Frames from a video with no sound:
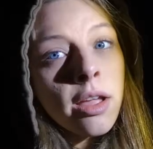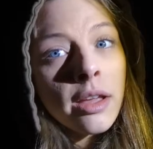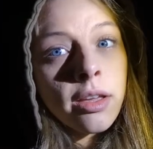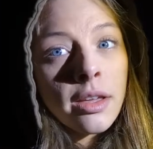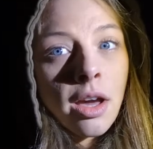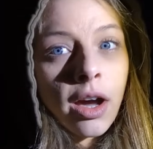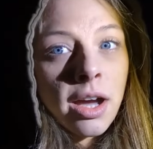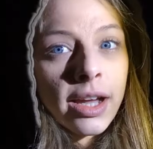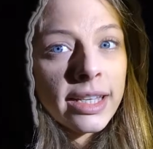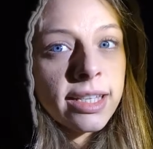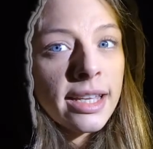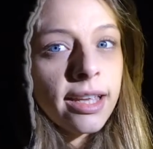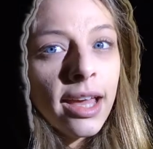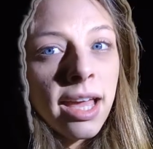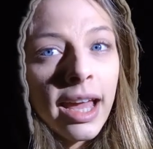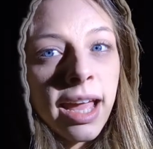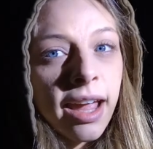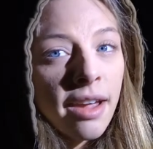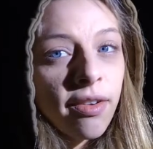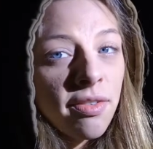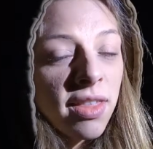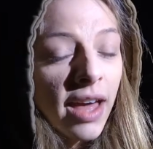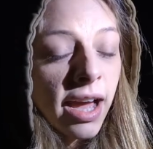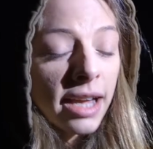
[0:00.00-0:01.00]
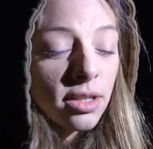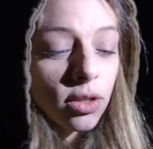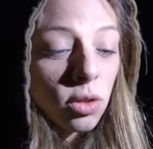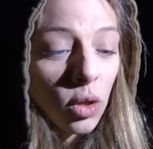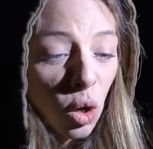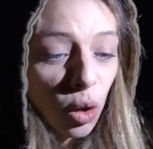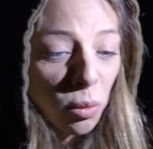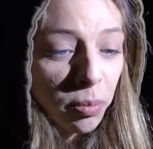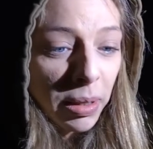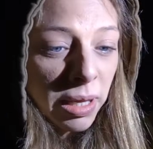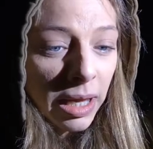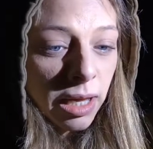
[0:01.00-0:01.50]
Guys, if that's
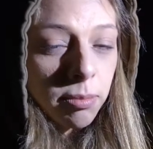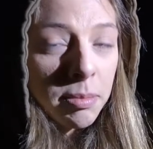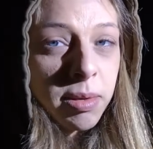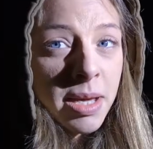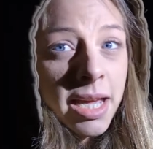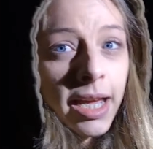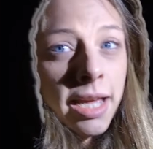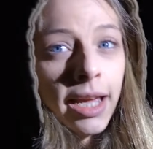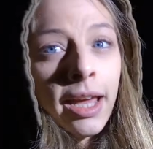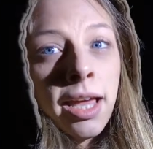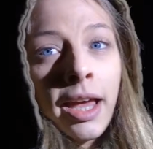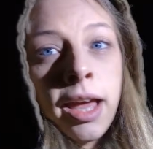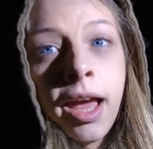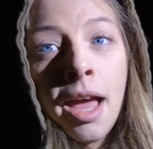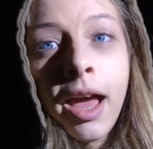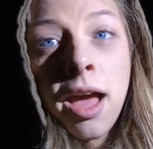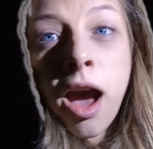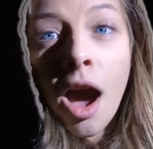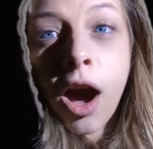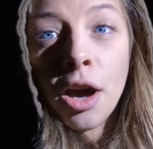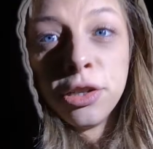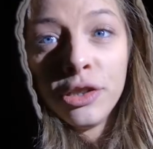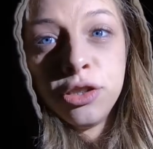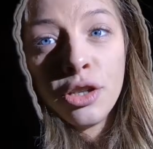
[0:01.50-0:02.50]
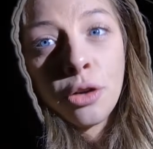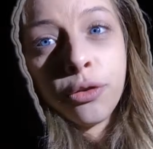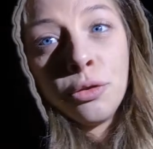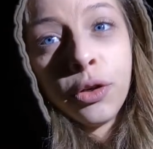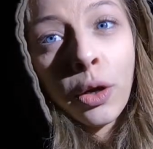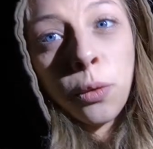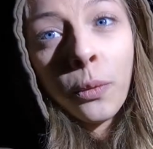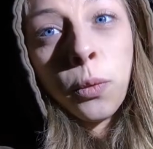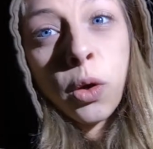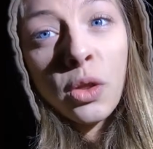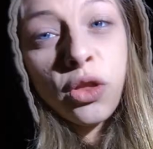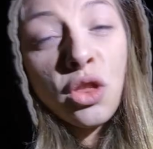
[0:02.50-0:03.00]
not a PB, I don't
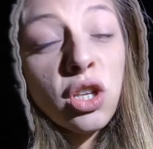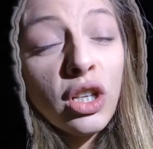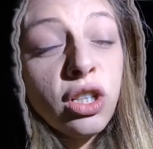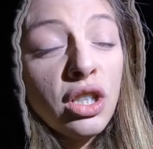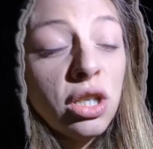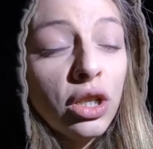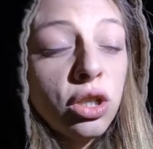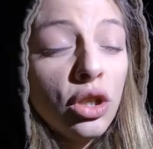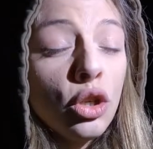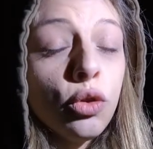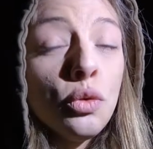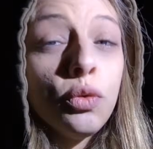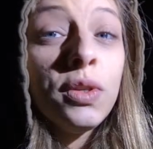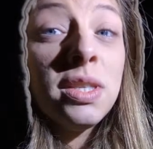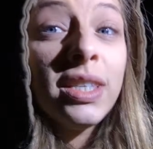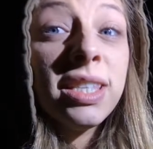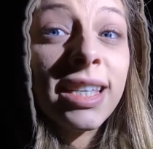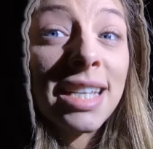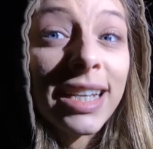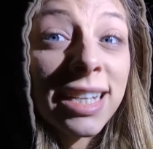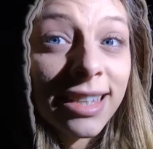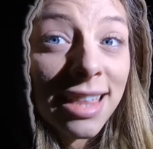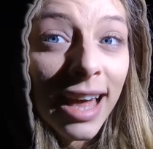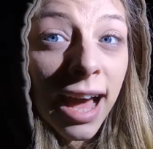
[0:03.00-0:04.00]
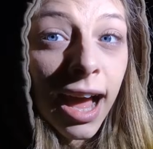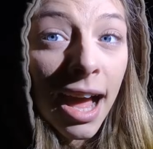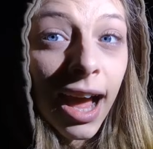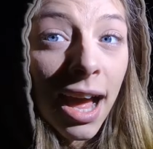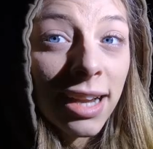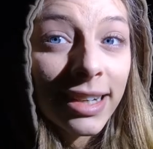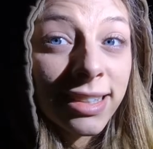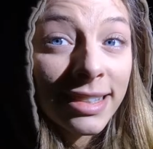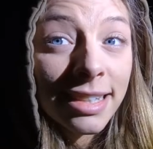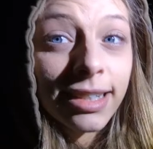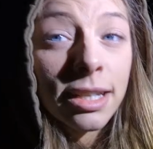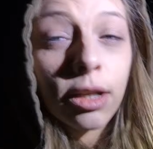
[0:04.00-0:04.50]
know what. Did you see that?
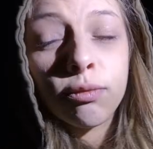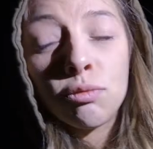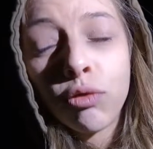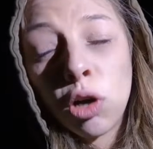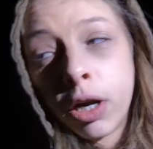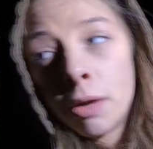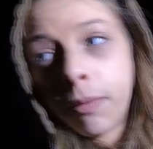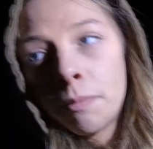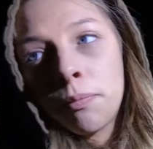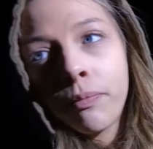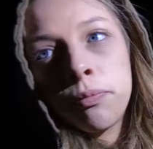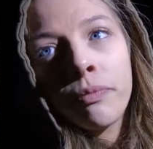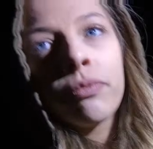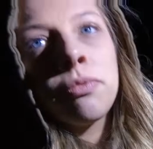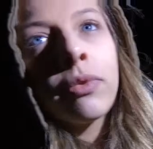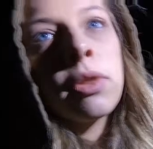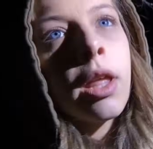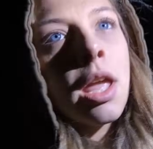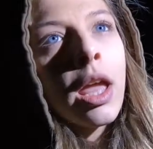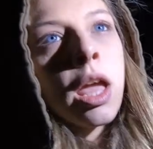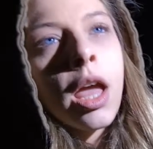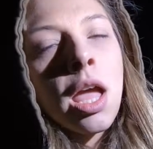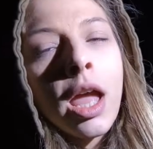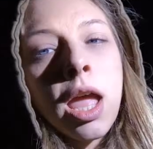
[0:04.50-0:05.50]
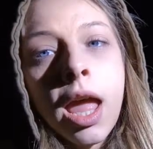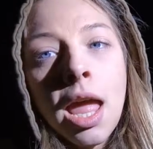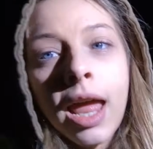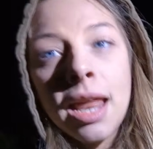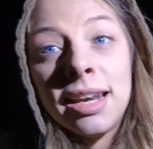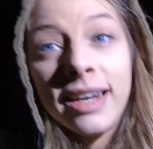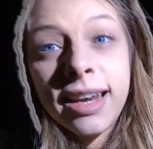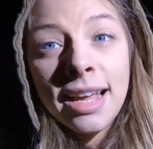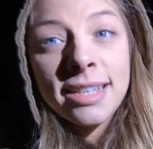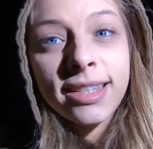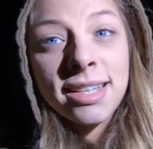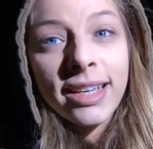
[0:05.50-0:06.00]
Right,
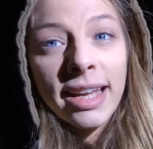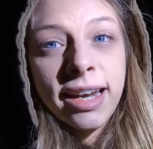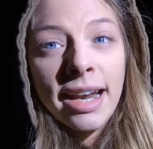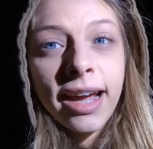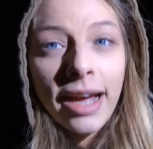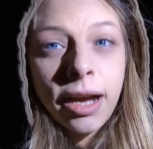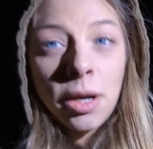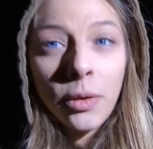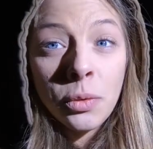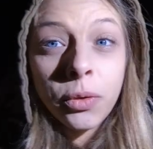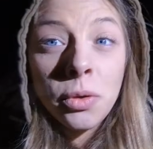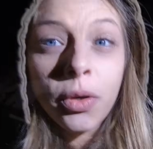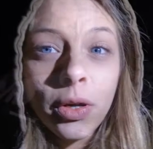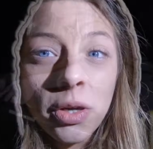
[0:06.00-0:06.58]
let's get it out.